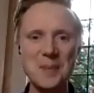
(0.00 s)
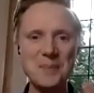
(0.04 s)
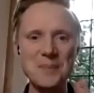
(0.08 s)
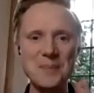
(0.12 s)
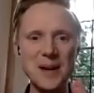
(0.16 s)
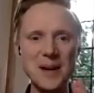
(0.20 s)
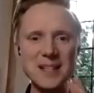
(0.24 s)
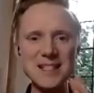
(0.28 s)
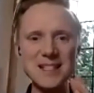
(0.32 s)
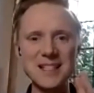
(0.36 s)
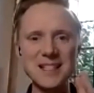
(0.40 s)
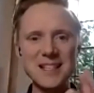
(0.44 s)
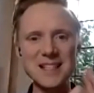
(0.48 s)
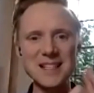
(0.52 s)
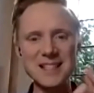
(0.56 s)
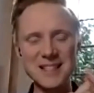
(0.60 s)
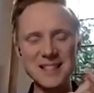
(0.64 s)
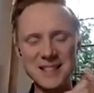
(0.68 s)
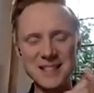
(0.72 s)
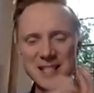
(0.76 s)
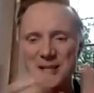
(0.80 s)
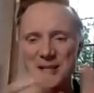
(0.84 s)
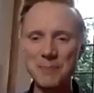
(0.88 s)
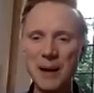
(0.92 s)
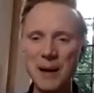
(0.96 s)
But
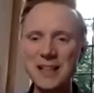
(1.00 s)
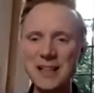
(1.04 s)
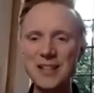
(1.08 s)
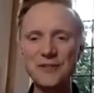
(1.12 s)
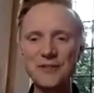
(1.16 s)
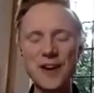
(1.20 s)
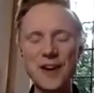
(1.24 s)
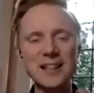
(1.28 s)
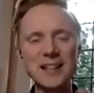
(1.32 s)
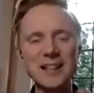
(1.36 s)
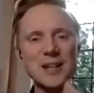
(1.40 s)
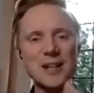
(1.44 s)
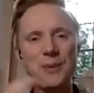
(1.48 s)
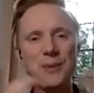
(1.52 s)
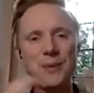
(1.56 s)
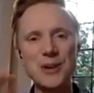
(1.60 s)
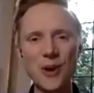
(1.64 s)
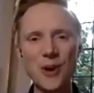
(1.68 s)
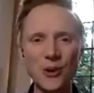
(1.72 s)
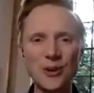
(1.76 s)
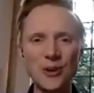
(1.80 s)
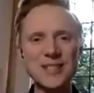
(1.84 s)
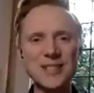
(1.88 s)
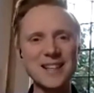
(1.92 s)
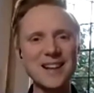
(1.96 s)
despite the fact that we're
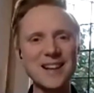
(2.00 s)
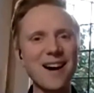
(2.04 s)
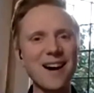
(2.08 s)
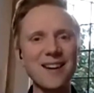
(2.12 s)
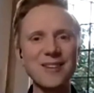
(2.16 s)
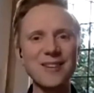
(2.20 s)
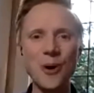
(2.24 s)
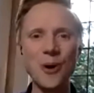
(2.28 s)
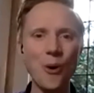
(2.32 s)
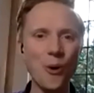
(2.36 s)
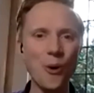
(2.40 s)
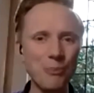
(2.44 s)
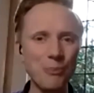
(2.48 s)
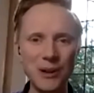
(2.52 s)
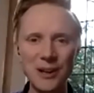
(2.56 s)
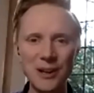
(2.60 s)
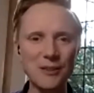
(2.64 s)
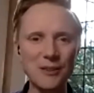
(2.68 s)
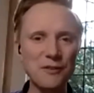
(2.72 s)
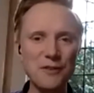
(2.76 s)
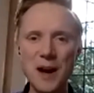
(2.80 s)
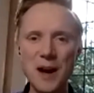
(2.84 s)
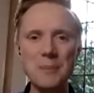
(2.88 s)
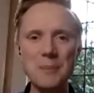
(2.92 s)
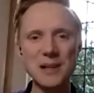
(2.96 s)
not in our
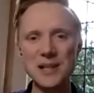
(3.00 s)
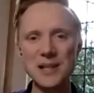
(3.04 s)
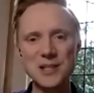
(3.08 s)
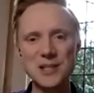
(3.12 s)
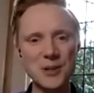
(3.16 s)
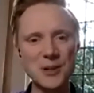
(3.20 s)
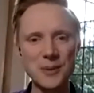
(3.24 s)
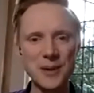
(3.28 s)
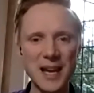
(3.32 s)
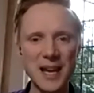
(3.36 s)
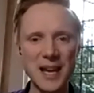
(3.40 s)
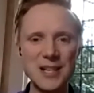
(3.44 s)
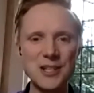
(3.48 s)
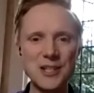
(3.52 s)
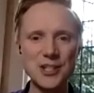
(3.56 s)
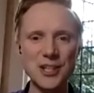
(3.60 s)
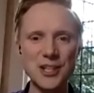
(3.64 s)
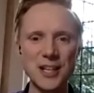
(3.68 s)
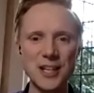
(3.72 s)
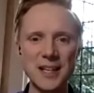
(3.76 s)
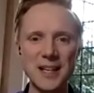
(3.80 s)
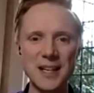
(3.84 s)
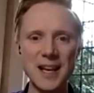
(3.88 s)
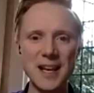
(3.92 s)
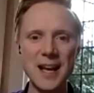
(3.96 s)
normal fabulous
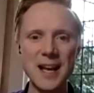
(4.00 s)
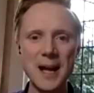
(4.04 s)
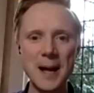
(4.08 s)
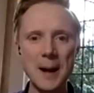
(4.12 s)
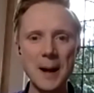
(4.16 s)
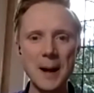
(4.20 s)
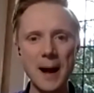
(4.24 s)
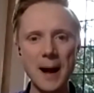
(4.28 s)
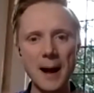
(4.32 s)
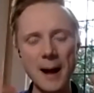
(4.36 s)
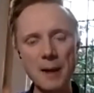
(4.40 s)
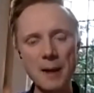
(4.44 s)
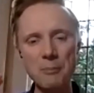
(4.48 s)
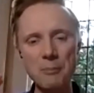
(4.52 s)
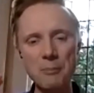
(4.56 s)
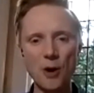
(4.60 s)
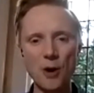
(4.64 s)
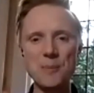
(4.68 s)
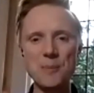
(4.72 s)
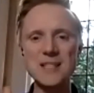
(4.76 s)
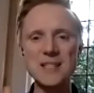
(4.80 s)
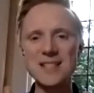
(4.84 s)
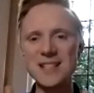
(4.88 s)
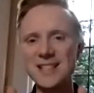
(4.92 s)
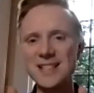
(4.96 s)
location, I
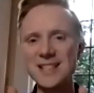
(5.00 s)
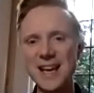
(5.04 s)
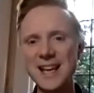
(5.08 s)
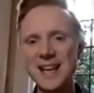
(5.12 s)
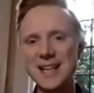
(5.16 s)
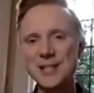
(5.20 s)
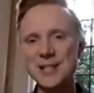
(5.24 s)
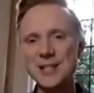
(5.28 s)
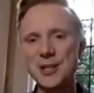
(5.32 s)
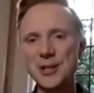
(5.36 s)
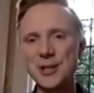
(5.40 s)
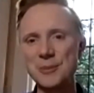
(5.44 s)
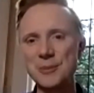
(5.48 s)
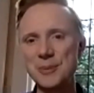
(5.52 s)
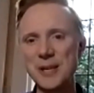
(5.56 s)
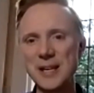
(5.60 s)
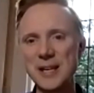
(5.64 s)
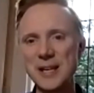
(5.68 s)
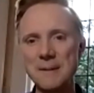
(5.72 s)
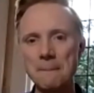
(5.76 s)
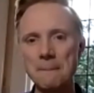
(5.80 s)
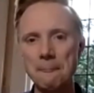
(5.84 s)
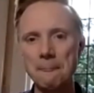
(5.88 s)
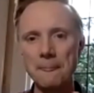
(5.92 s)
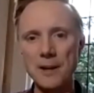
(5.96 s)
promise today is going to
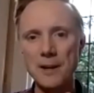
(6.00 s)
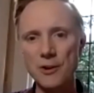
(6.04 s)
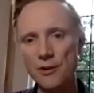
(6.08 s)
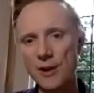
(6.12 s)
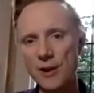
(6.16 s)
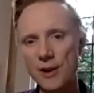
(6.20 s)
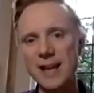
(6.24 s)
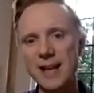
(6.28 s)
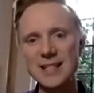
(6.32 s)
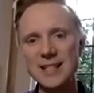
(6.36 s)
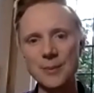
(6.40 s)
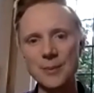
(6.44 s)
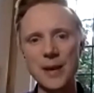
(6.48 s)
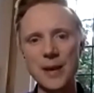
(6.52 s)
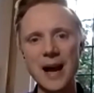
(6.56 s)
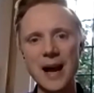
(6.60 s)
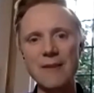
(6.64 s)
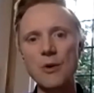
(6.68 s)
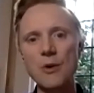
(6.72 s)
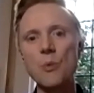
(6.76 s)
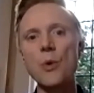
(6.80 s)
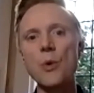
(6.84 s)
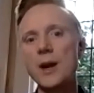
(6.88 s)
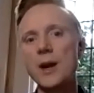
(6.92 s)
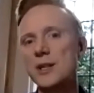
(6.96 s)
be great. And we
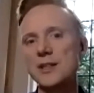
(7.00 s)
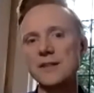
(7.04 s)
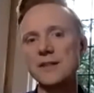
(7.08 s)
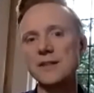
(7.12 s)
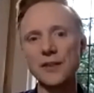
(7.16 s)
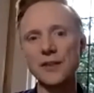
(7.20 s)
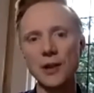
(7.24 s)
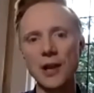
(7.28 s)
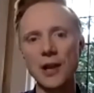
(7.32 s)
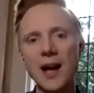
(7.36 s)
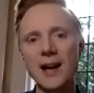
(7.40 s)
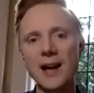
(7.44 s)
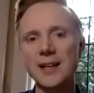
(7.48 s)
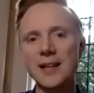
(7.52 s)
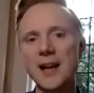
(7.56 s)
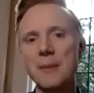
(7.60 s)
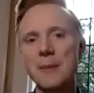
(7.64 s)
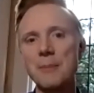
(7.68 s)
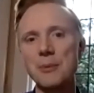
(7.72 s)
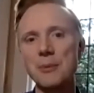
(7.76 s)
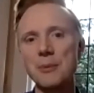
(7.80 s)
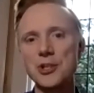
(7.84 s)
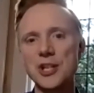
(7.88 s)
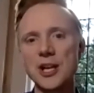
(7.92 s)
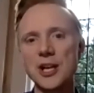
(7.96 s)
have a wonderful
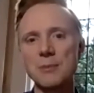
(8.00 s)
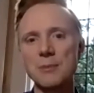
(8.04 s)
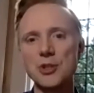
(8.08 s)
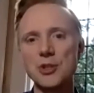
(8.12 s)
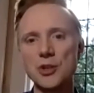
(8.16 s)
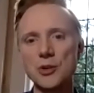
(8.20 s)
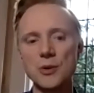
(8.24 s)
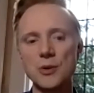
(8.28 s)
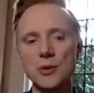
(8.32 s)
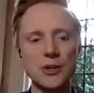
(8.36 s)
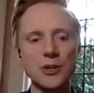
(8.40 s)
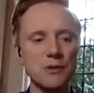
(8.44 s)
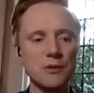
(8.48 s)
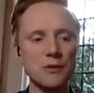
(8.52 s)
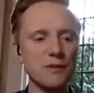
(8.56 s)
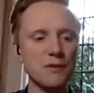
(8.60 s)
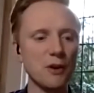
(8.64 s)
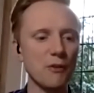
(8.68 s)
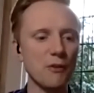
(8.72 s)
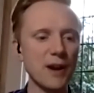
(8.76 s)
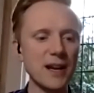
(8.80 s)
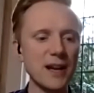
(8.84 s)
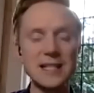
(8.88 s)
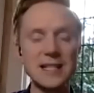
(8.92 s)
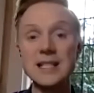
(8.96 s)
lineup, which I'm sure you've
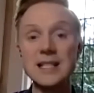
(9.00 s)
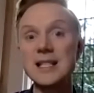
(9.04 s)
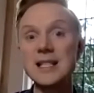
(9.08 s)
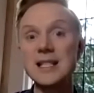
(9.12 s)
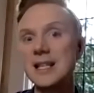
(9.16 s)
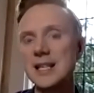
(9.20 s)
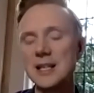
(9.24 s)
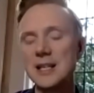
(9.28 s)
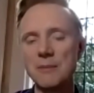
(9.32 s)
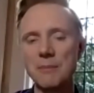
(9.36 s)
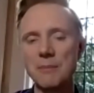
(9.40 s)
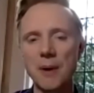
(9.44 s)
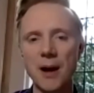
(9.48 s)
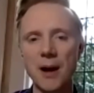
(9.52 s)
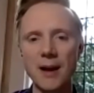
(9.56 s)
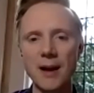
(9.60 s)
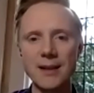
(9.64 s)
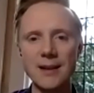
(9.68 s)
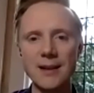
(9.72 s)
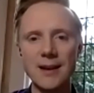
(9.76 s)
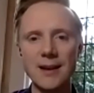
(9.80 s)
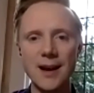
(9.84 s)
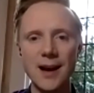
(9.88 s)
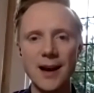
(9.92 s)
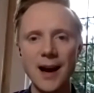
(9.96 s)
already seen
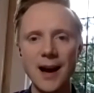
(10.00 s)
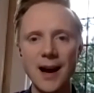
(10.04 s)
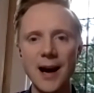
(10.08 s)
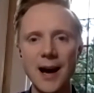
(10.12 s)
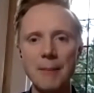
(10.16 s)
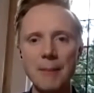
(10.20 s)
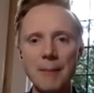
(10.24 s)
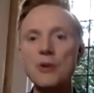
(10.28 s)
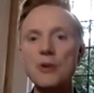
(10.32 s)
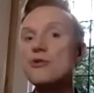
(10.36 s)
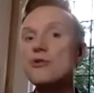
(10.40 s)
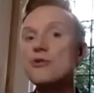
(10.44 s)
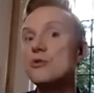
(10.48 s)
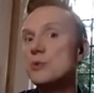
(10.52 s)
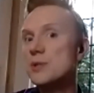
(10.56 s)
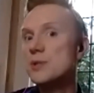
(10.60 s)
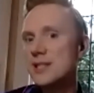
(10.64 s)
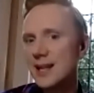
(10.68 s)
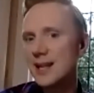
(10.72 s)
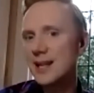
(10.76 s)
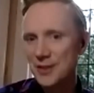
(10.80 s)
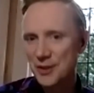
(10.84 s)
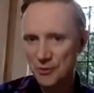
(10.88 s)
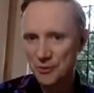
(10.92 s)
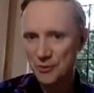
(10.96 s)
by
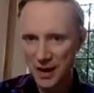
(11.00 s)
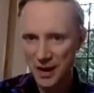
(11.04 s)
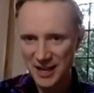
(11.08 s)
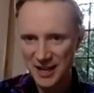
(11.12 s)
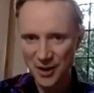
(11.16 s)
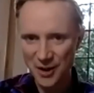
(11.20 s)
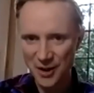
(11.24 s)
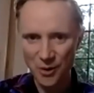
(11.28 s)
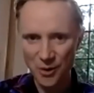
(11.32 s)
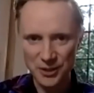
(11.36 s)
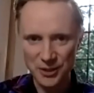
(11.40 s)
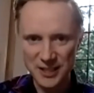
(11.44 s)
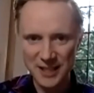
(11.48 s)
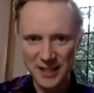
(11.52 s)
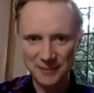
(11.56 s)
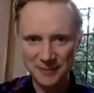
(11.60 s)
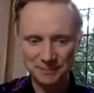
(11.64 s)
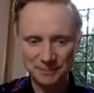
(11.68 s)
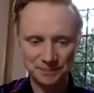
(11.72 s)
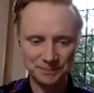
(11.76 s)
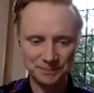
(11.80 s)
perusing the running order.